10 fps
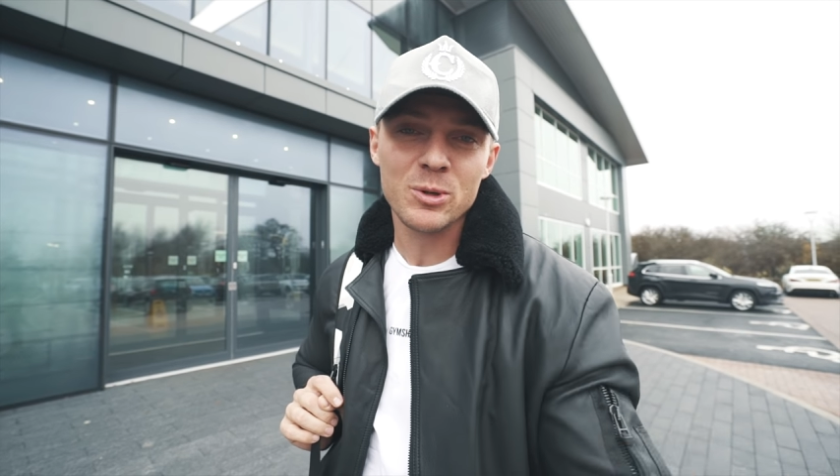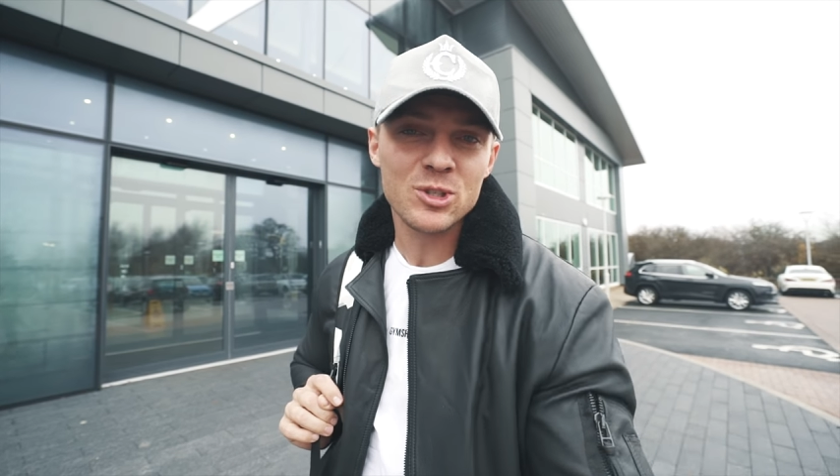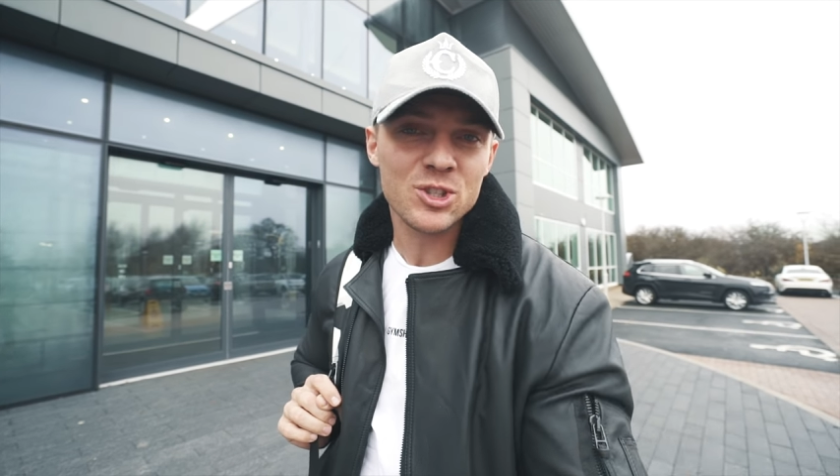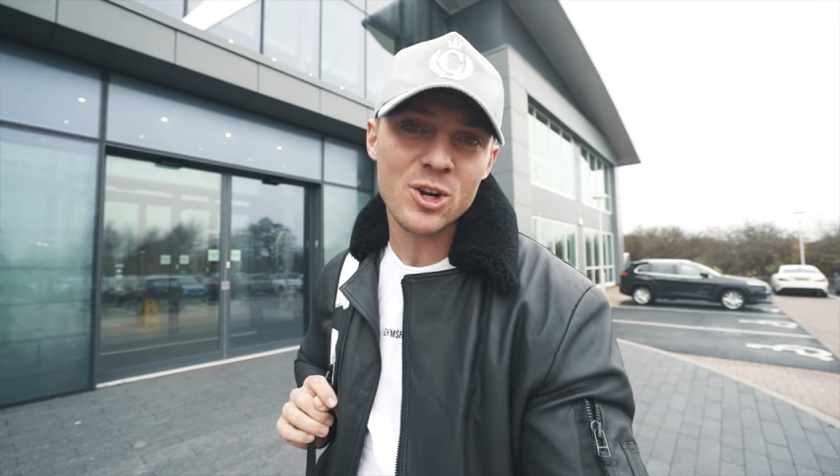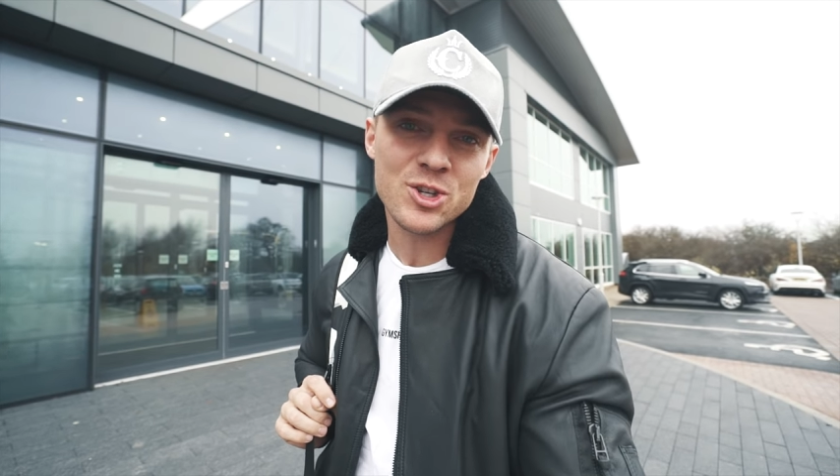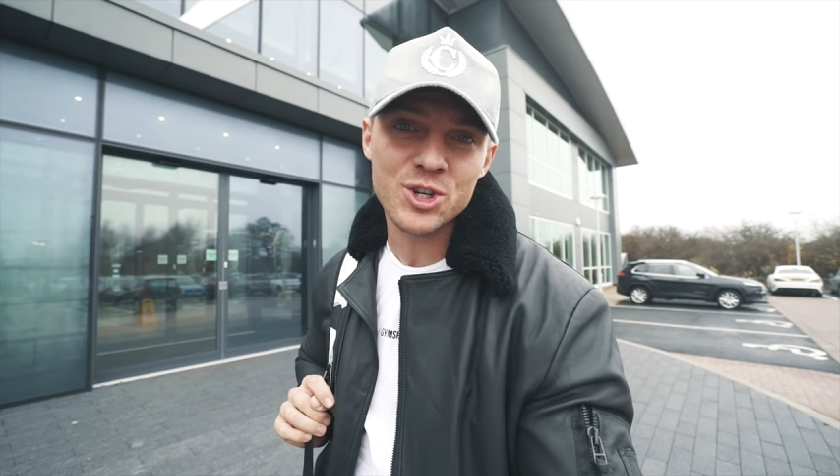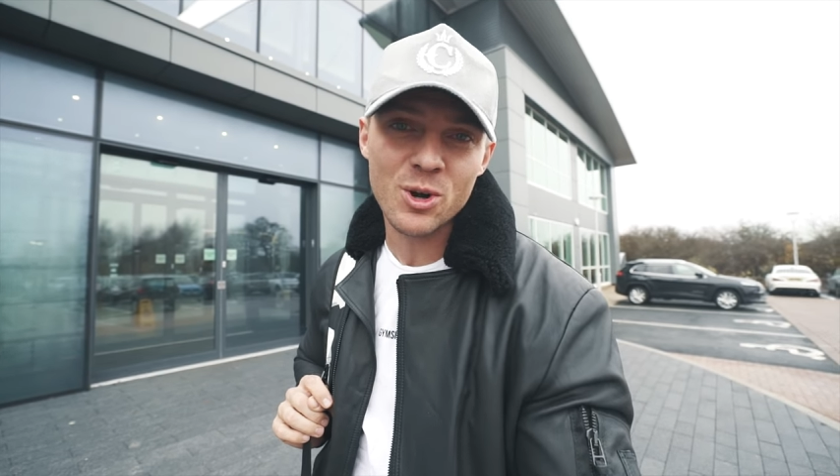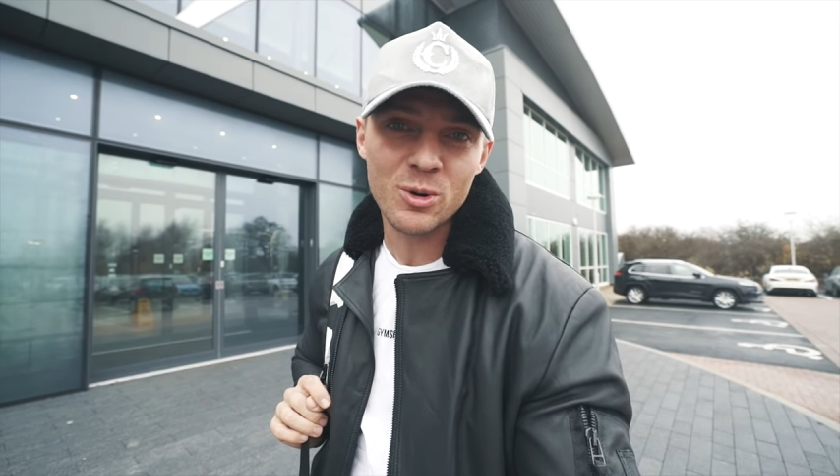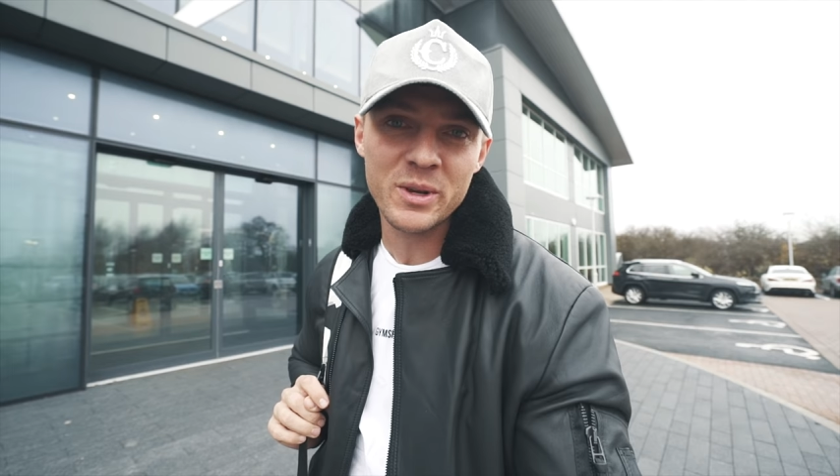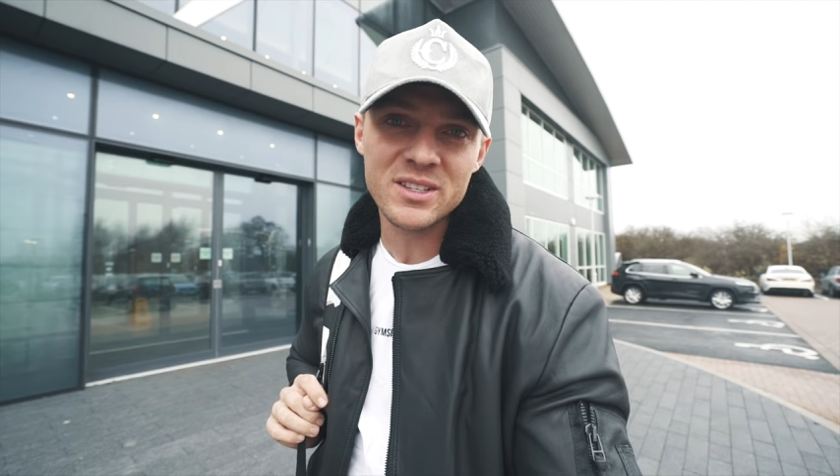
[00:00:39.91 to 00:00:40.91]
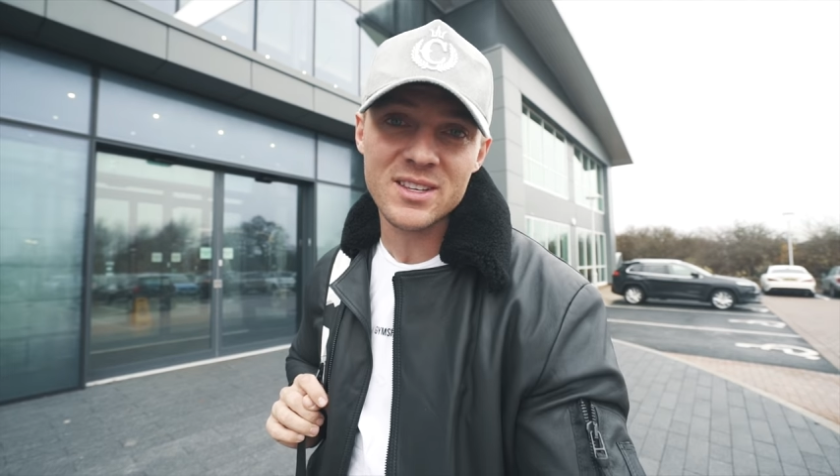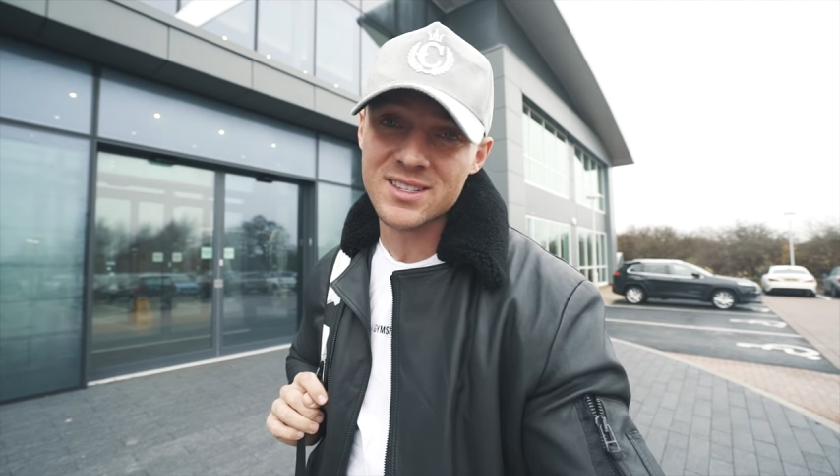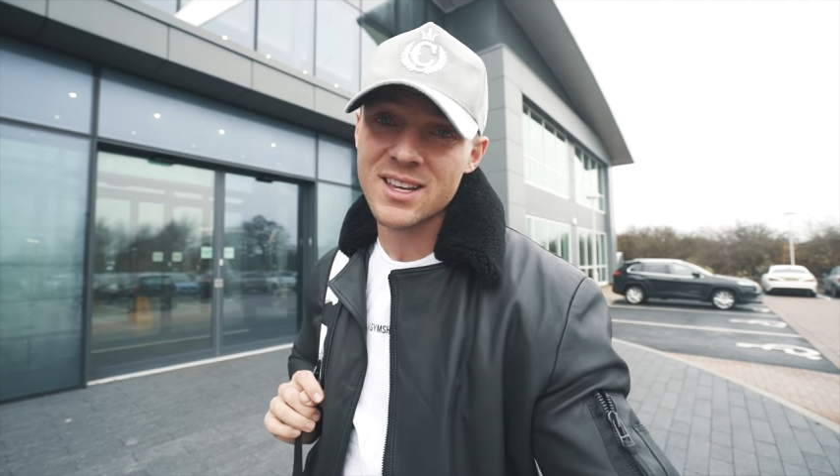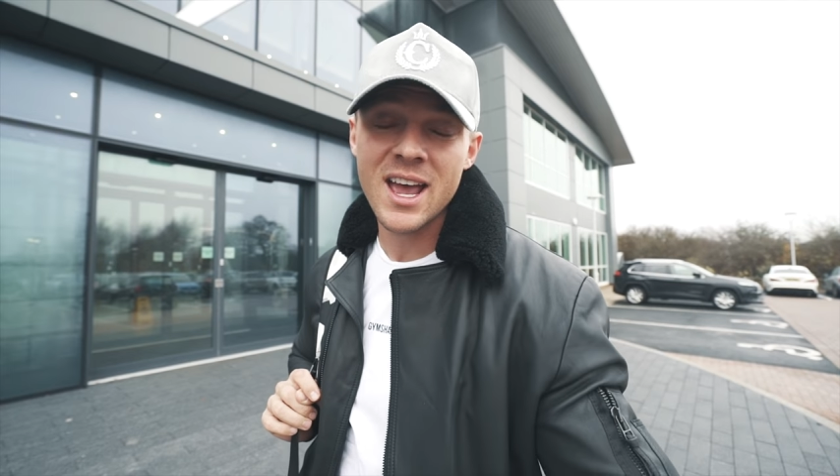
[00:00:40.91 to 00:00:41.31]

you start your own business